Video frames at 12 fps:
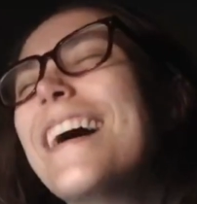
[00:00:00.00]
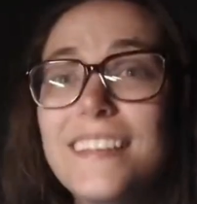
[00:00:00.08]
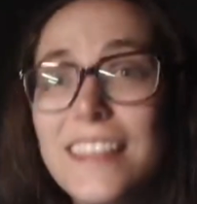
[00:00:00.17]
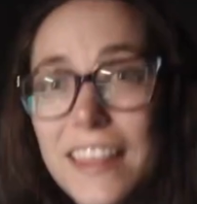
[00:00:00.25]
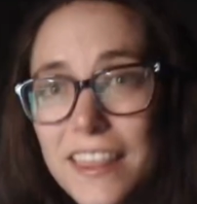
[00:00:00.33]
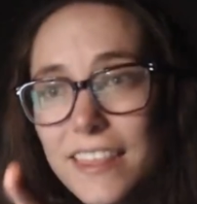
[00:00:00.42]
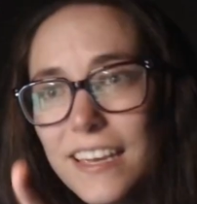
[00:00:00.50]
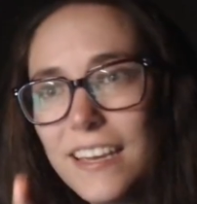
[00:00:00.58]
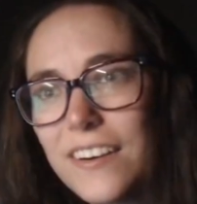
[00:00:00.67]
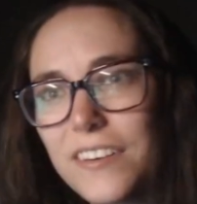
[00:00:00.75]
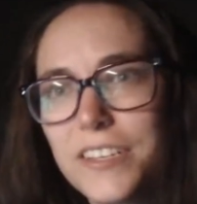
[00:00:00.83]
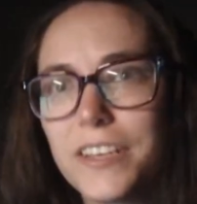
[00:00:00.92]
He's in the
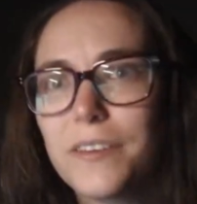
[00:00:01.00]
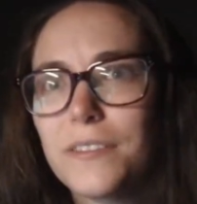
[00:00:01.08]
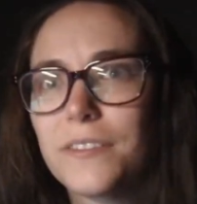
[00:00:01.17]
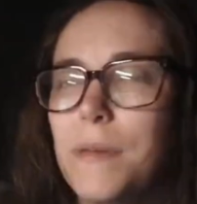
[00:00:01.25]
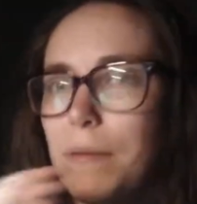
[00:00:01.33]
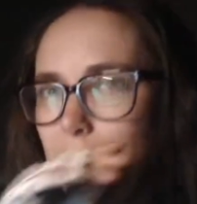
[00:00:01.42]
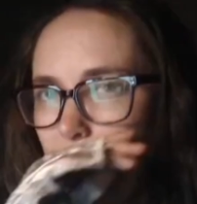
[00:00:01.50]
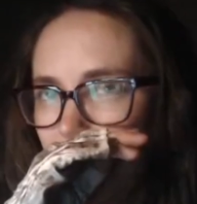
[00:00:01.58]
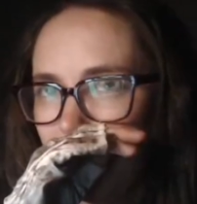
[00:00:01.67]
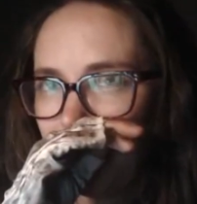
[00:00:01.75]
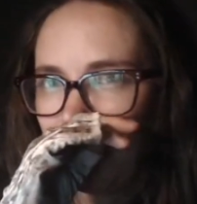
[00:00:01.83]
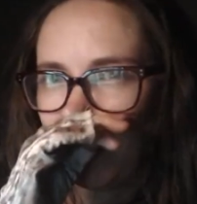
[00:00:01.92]
theater too. This is maybe
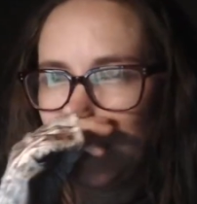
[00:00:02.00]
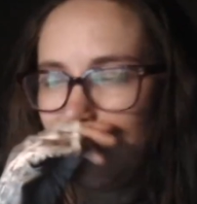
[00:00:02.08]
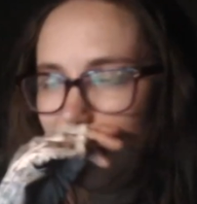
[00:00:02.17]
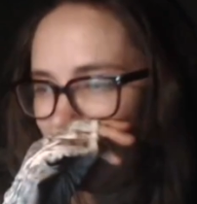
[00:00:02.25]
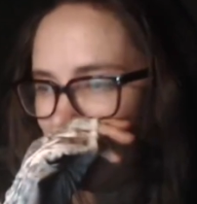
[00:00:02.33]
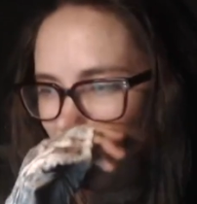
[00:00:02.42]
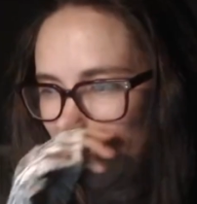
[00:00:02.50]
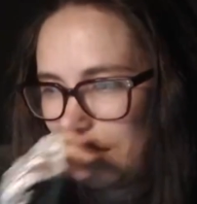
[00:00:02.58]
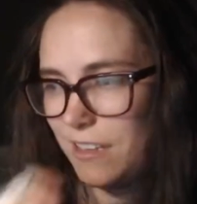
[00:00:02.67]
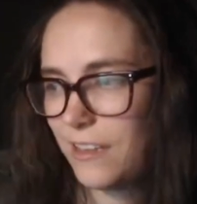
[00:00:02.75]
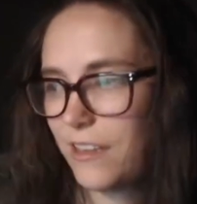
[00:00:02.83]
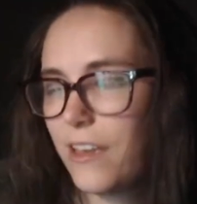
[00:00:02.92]
right before he
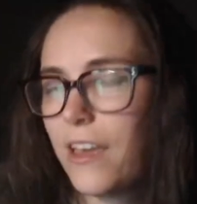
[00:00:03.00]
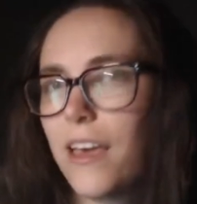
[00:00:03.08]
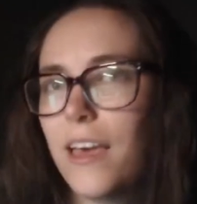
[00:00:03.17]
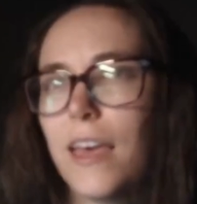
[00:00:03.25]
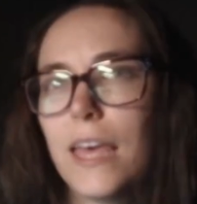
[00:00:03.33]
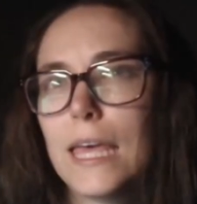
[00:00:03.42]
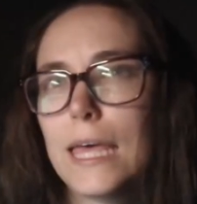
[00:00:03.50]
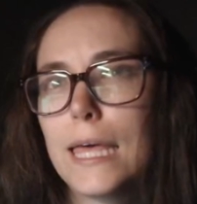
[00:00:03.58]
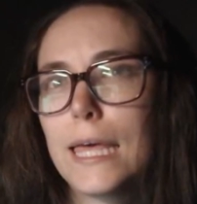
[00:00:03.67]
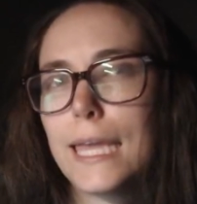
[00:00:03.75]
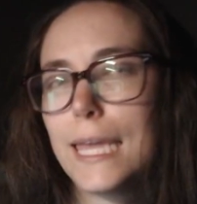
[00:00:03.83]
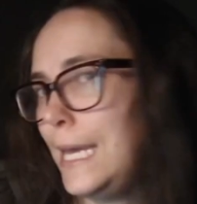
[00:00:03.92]

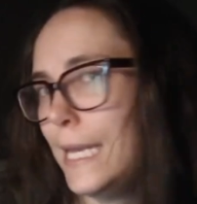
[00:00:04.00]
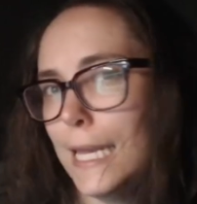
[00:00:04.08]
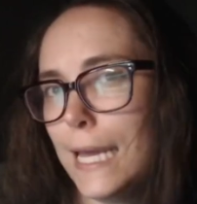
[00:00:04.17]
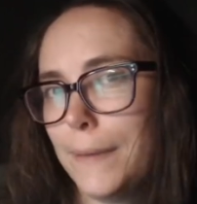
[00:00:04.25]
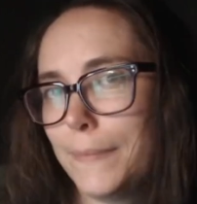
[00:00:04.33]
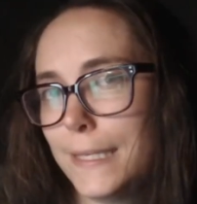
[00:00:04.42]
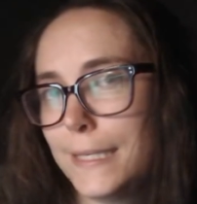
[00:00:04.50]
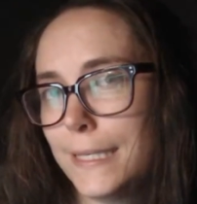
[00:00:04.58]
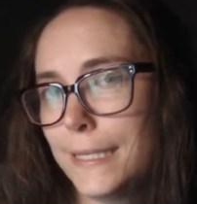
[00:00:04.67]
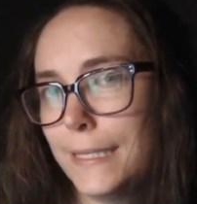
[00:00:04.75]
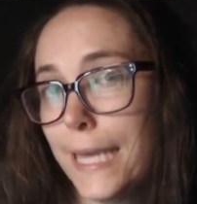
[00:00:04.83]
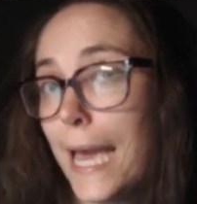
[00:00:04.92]

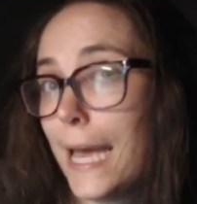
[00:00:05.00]
catnaps.